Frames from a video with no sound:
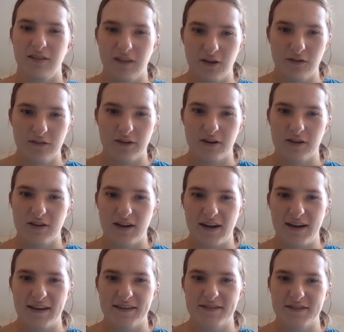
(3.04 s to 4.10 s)
Hello there you
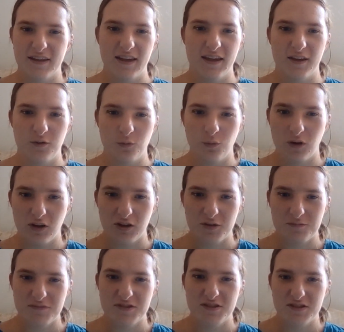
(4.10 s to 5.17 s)
guys and
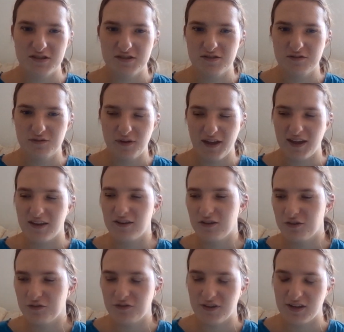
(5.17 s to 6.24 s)
welcome to a
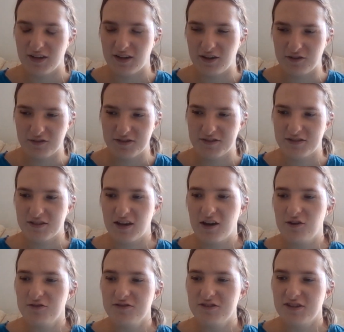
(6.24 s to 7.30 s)
new video.
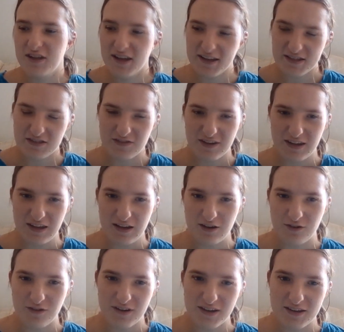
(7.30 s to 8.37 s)
So today's
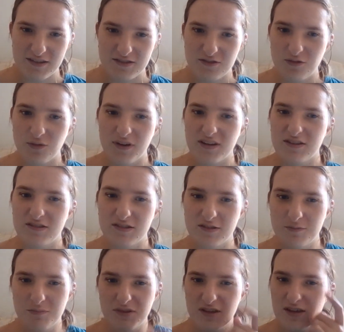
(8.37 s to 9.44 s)
video is going
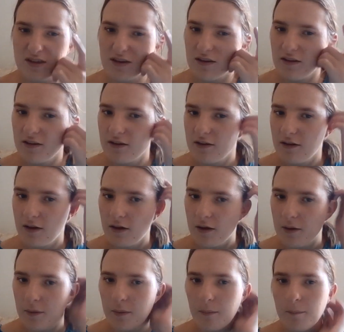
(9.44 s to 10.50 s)
to be
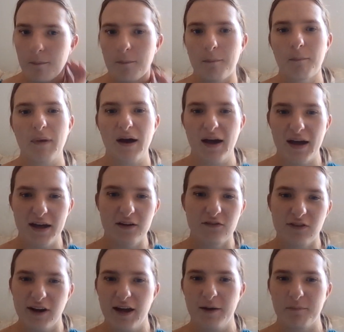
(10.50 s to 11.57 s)

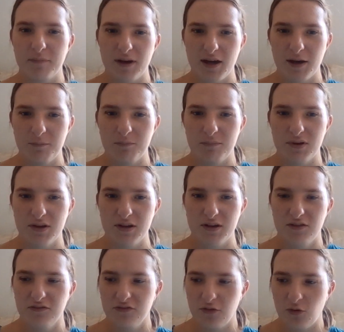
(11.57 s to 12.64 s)
my wrap up
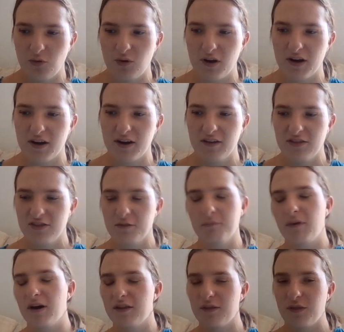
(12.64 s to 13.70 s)
for
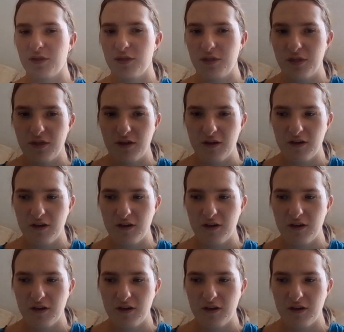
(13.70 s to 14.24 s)
the month